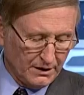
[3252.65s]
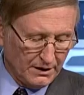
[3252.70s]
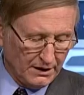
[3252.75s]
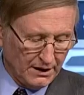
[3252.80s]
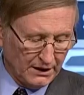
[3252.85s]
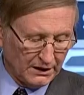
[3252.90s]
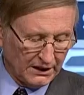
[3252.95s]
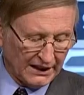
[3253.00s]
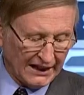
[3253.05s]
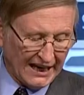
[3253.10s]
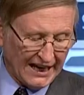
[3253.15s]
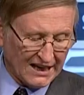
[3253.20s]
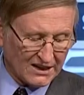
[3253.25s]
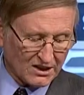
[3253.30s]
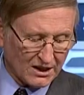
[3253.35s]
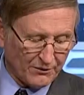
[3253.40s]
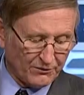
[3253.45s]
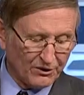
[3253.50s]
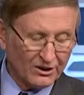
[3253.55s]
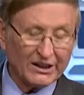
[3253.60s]
In the case
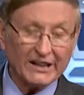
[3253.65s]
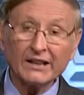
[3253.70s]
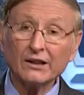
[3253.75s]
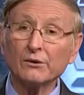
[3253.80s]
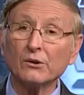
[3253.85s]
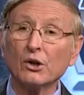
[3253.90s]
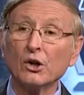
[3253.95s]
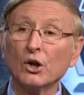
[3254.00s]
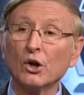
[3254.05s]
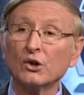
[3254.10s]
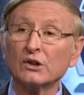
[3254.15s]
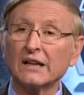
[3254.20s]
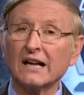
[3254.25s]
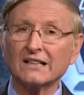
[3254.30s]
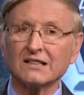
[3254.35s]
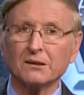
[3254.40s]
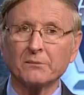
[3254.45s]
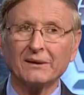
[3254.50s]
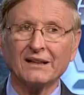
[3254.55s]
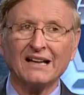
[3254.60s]
of literal Old
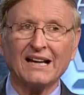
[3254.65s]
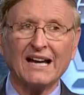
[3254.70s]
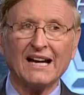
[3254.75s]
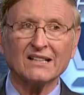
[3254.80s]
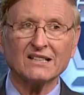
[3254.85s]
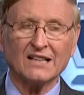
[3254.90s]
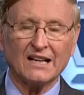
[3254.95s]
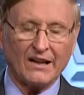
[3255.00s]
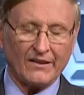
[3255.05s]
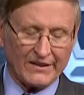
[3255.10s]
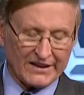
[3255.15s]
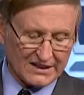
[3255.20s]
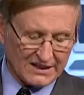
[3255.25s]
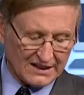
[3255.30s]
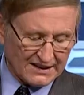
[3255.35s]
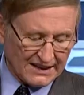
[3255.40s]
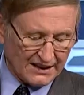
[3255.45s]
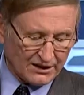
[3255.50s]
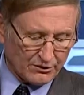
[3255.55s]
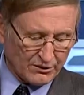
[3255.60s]
Testament Elijah, now this
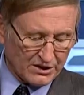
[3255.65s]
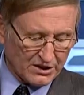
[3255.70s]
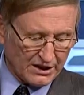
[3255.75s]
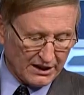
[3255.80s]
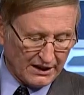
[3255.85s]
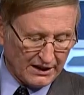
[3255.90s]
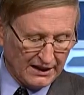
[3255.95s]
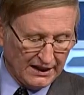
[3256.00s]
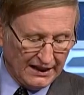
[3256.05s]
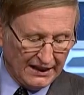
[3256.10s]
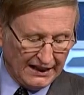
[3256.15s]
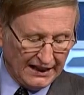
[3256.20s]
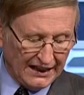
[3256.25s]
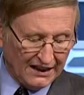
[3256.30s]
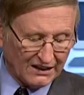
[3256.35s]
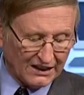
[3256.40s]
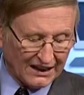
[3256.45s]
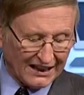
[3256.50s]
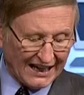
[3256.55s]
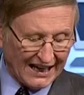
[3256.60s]
is interesting.
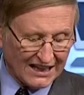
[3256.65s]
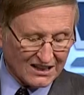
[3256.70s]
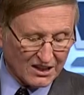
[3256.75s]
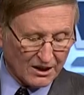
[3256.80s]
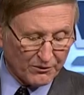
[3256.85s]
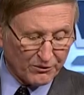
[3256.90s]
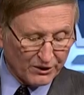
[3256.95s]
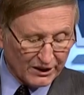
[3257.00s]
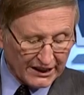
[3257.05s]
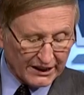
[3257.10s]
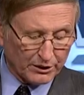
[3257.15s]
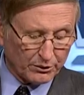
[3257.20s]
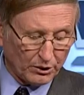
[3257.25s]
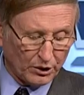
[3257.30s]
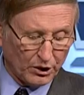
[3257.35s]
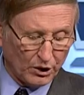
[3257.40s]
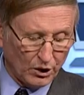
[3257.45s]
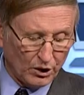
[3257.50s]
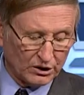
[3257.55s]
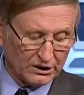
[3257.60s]
In the case of
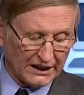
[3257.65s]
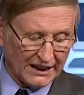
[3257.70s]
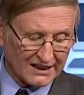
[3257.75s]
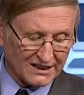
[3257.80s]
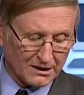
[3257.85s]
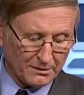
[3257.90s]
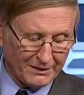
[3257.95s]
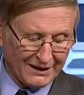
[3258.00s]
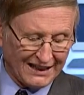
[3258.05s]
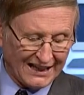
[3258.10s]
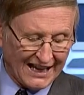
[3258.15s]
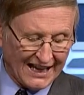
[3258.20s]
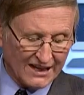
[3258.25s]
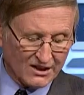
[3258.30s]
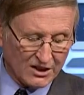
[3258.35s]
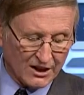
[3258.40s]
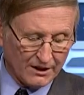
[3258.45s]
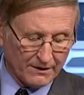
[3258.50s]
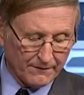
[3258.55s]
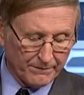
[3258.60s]
literal Old Testament
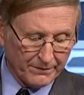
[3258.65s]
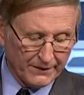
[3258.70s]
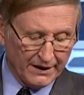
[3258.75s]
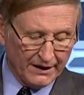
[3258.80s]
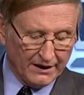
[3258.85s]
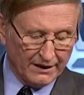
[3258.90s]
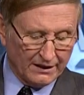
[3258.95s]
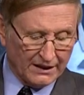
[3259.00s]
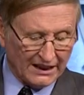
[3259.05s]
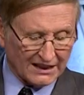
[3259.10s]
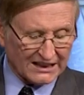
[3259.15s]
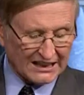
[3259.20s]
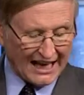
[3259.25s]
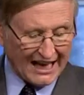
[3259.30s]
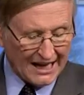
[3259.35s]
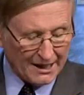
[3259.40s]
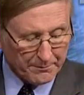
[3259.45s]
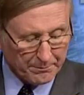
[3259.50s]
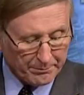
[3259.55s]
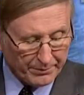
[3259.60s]
Elijah, the
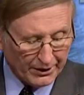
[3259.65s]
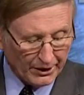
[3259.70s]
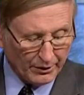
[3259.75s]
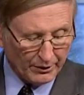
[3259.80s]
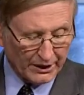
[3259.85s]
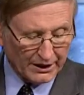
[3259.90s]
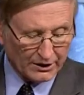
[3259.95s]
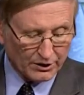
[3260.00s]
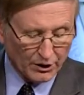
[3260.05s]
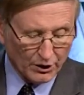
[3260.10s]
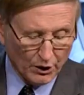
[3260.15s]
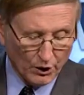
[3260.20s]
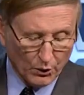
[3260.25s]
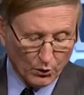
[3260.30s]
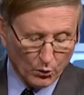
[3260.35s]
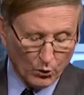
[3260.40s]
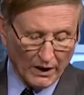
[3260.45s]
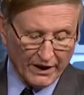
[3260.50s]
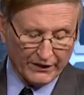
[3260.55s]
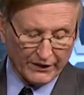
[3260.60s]
time period
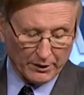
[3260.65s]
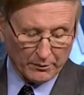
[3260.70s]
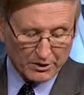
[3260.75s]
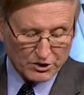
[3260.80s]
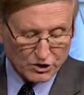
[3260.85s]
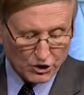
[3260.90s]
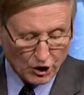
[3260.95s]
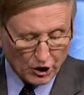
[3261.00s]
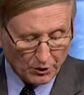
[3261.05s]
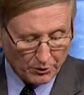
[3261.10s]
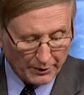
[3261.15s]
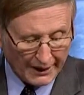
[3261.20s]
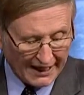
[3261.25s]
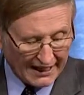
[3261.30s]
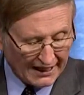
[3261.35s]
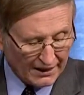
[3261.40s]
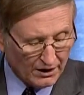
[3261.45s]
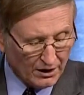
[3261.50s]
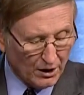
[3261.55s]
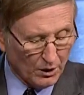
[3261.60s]
when there was no
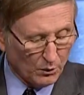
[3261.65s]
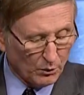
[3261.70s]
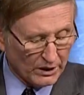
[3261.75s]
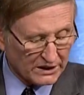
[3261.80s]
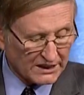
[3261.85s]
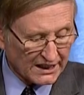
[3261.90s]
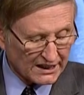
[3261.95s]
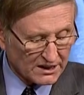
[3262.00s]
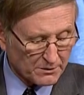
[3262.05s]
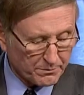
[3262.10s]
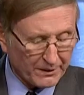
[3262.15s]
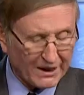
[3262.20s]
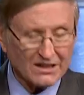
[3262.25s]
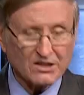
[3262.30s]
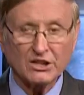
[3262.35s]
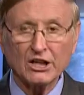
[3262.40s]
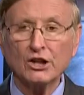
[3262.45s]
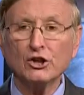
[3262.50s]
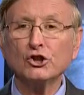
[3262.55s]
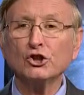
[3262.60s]
rain was
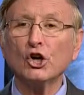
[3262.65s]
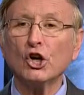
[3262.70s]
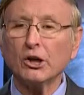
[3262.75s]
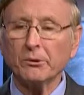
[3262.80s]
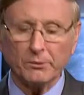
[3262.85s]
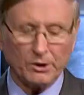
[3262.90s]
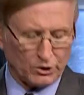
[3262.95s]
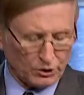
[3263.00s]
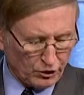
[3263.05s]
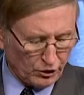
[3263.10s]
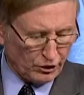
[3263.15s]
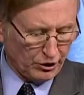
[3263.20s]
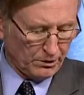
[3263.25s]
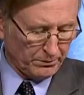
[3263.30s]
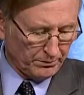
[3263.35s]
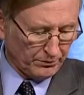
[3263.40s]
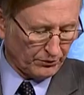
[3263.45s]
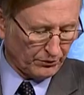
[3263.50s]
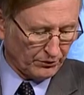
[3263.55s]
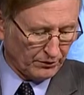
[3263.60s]
expressed in normal
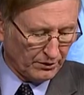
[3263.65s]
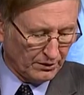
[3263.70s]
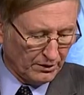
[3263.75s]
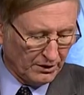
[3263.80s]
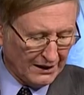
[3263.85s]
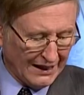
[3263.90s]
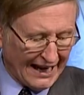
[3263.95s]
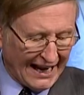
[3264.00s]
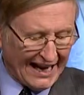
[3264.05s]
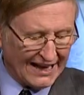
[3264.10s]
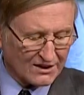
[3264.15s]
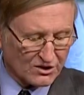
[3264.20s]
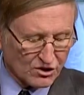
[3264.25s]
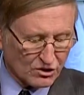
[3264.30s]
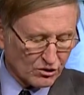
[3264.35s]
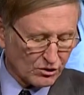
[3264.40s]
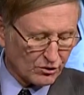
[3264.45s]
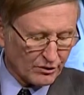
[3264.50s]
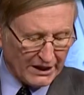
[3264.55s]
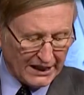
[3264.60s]
terms as
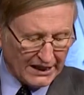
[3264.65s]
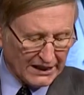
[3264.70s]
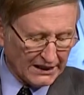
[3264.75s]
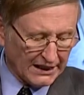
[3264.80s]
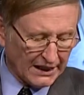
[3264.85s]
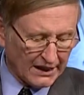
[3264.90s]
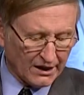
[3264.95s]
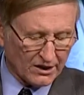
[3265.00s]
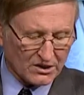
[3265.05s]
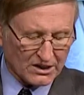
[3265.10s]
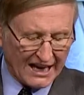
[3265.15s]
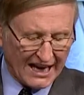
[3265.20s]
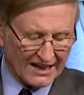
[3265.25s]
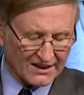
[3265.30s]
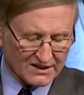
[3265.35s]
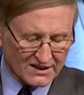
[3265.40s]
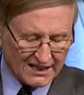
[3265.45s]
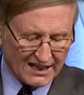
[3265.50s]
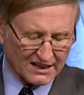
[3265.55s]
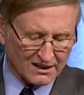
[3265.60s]
3 years
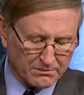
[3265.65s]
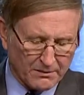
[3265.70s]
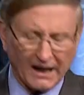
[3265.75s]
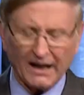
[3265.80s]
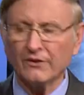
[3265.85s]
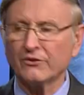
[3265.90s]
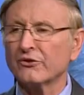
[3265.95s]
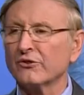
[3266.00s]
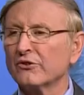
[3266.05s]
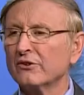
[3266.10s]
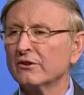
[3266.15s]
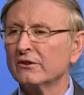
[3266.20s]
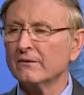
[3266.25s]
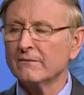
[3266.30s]
and 6 months,